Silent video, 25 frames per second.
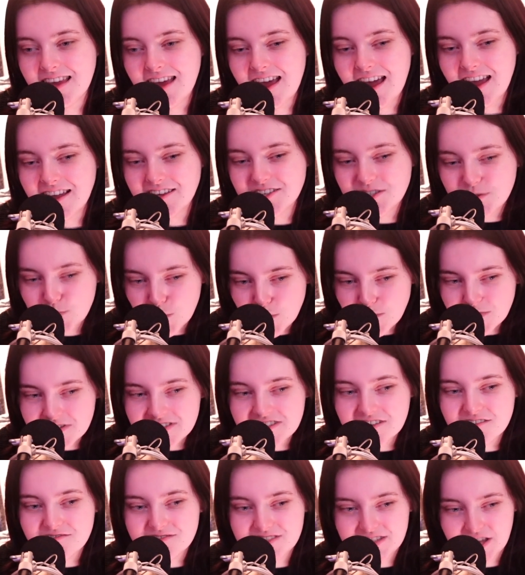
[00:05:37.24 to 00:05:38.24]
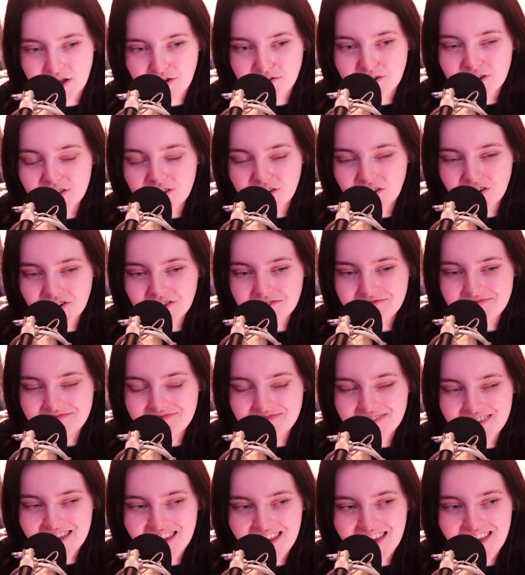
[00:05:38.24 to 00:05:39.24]
I used to put myself down a lot
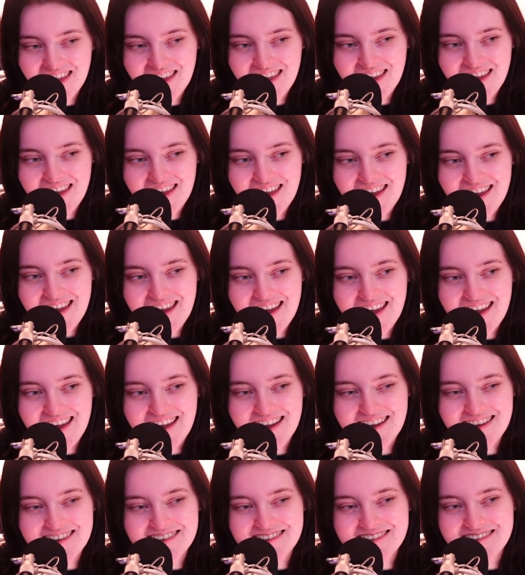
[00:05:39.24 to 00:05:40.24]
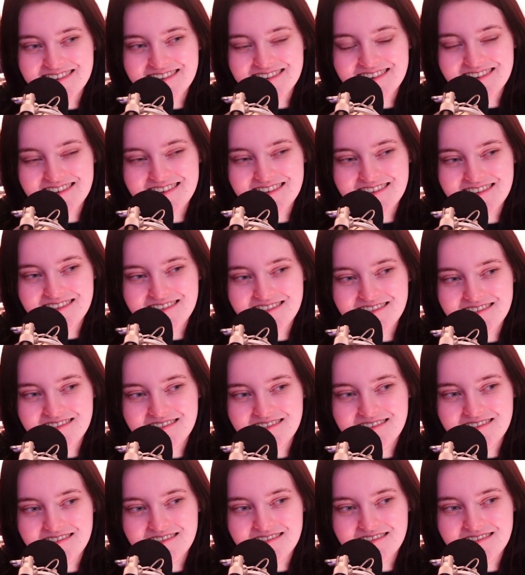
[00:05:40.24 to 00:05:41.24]
and
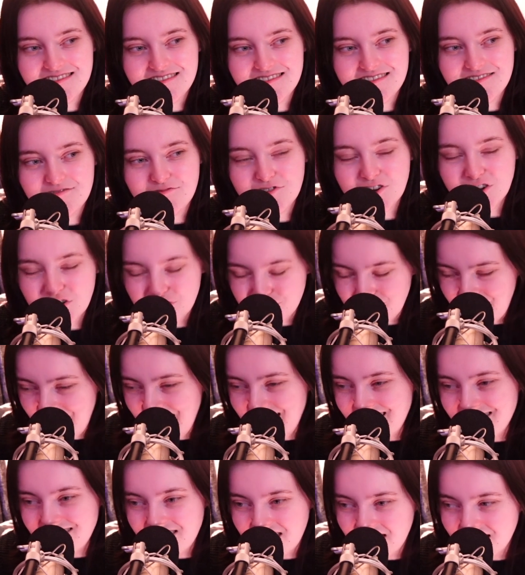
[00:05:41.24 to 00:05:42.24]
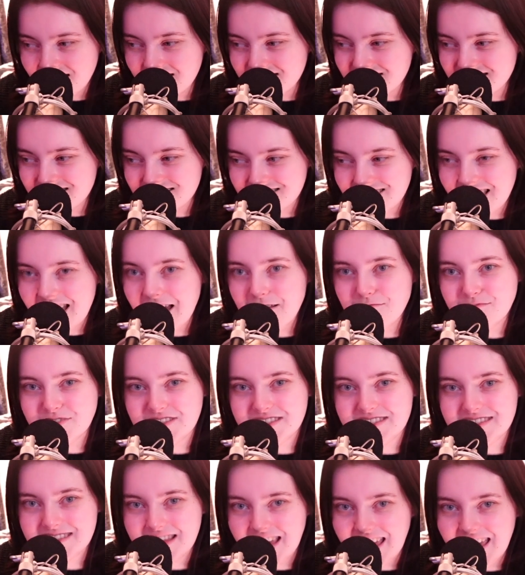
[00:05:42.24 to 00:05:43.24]
regret things that I would
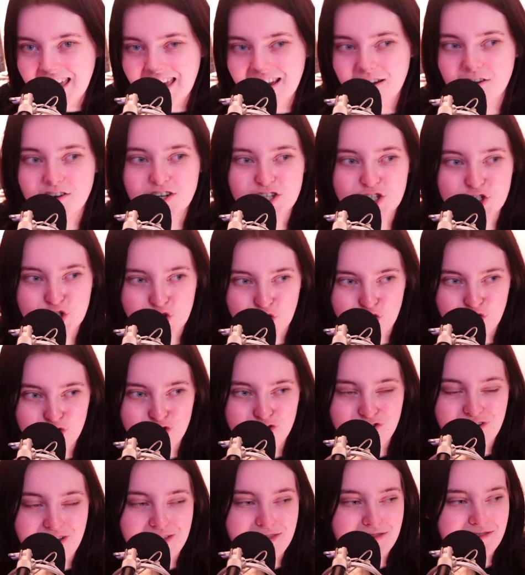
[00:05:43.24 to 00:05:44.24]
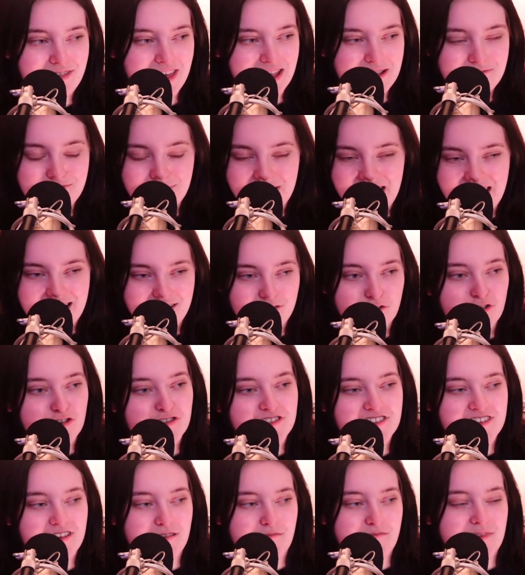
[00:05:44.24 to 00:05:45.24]
say or do and think back
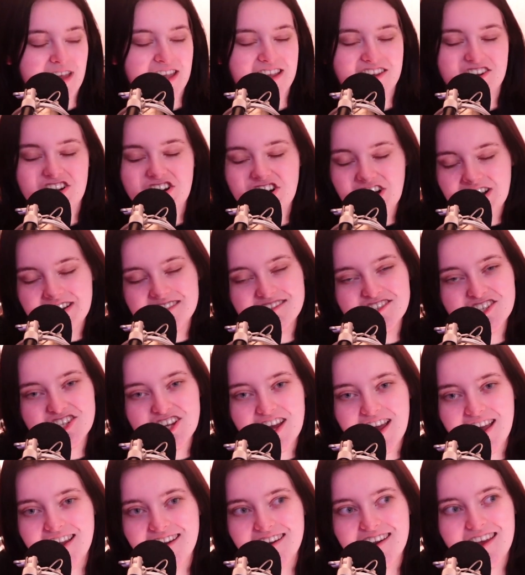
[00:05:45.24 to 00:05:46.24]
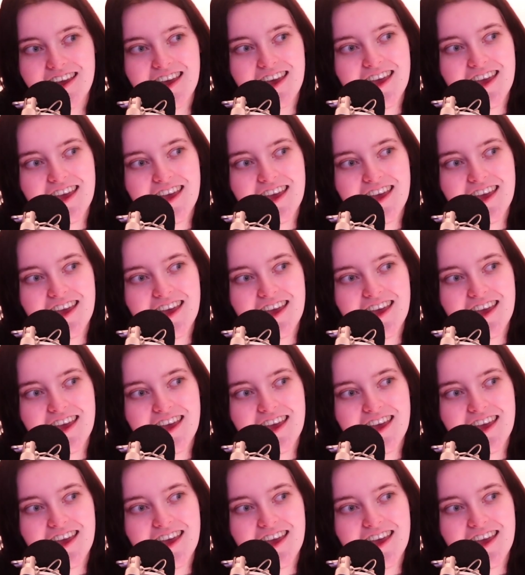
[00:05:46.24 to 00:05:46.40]
on them and cringe. And